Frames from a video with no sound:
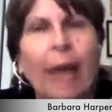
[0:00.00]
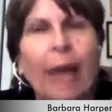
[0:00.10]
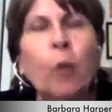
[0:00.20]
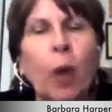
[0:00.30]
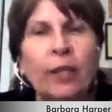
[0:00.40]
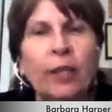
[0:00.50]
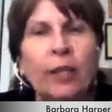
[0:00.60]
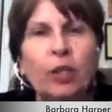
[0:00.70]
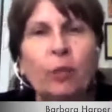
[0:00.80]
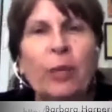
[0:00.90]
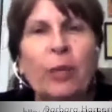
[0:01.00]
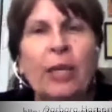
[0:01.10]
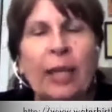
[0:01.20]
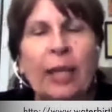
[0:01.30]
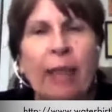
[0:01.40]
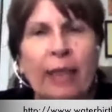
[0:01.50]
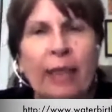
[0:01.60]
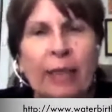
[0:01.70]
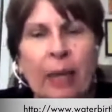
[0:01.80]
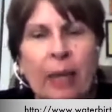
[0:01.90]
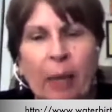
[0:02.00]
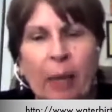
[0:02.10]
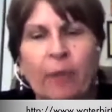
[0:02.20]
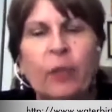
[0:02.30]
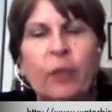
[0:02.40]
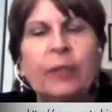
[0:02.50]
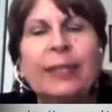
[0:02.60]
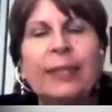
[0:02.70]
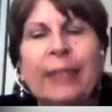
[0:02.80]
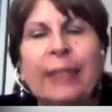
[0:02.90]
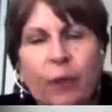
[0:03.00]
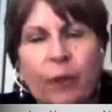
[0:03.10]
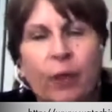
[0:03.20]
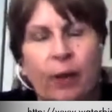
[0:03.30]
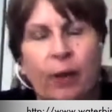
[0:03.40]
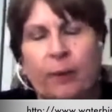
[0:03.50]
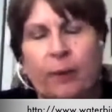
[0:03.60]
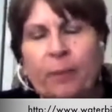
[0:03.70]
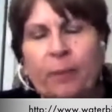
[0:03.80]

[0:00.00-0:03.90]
I want to be in that tub. I feel safe there."